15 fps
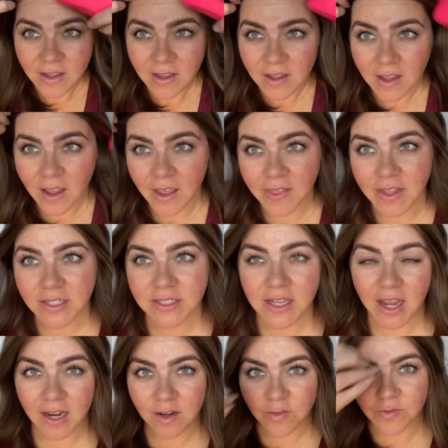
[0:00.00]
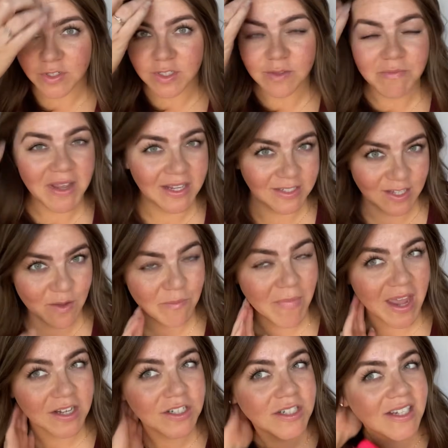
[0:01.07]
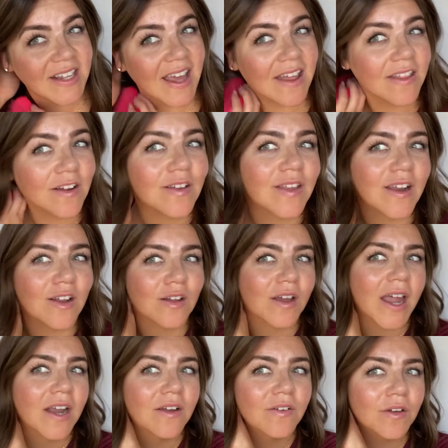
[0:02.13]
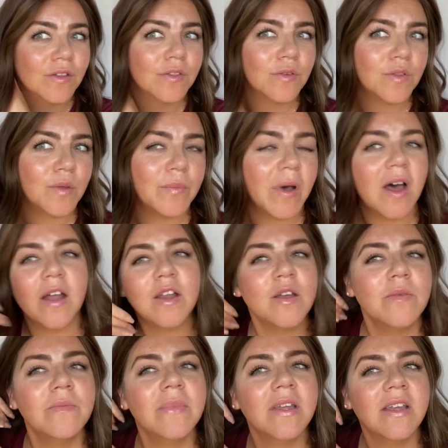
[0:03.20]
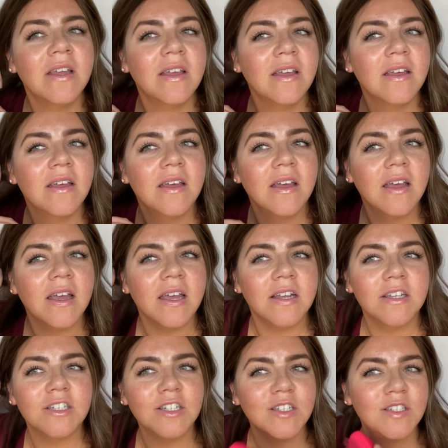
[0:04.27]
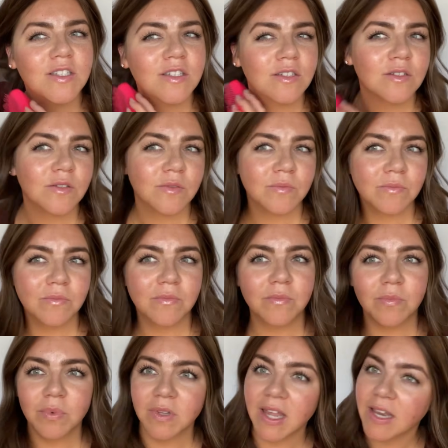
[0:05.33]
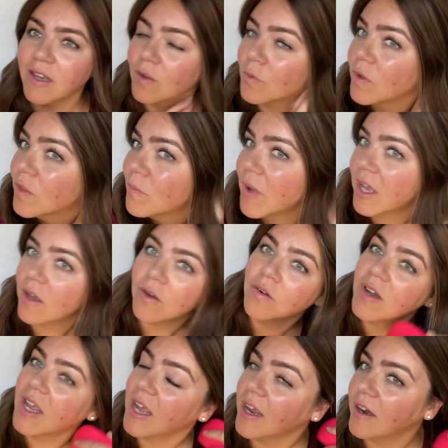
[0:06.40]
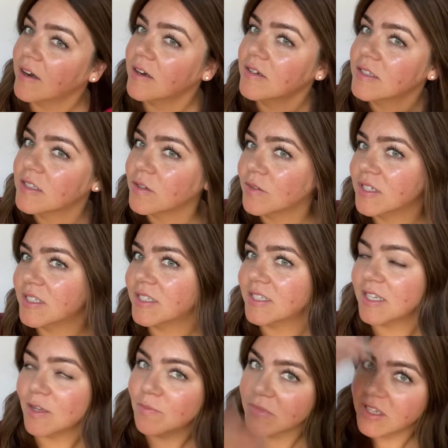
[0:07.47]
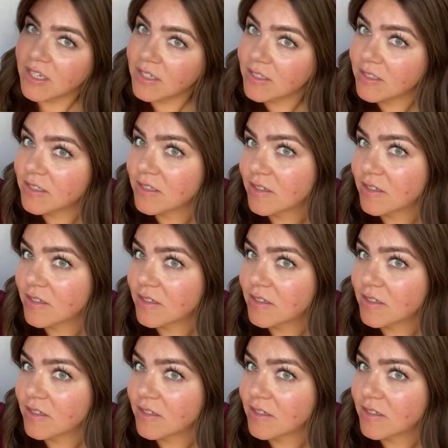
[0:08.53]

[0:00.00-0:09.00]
and this kind of just makes it mesh together. Then I'll kind of go through the bottom and just blend it with my own hair so it's seamless.